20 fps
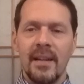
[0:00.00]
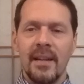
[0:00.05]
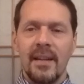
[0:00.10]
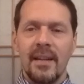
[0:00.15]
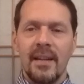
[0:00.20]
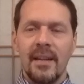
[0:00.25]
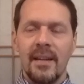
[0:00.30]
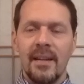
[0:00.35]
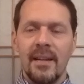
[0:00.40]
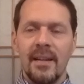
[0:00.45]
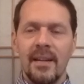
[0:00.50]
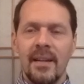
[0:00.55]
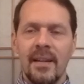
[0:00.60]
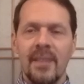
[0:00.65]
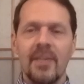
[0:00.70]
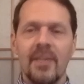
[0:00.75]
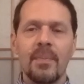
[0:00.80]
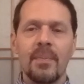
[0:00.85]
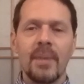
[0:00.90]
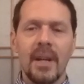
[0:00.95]

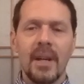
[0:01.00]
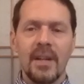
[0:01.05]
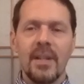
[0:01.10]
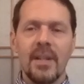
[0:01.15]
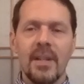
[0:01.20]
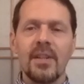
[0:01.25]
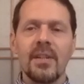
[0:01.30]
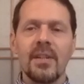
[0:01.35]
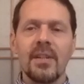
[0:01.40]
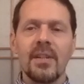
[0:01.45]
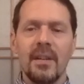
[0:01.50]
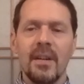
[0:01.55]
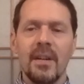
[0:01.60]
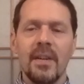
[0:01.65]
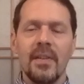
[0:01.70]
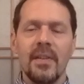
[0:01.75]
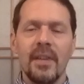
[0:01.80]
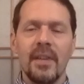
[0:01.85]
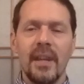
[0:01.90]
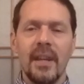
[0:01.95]
as the practitioner,
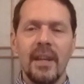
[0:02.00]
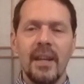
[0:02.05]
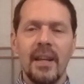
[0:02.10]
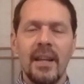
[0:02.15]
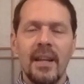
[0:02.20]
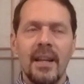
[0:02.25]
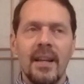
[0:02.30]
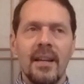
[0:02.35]
I'll say,